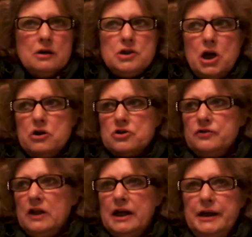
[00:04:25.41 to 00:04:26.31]
Chairs
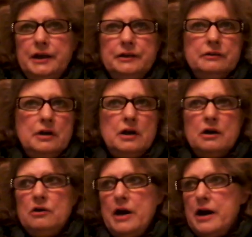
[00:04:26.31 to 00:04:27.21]
flying,
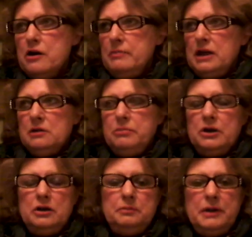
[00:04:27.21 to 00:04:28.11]
hair being
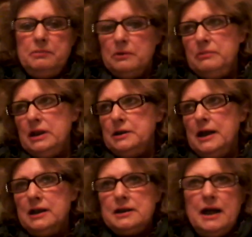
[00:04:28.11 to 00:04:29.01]
pulled, people being
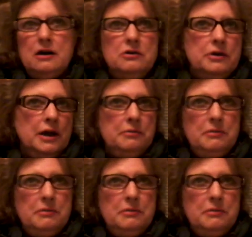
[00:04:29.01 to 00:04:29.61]
knocked down,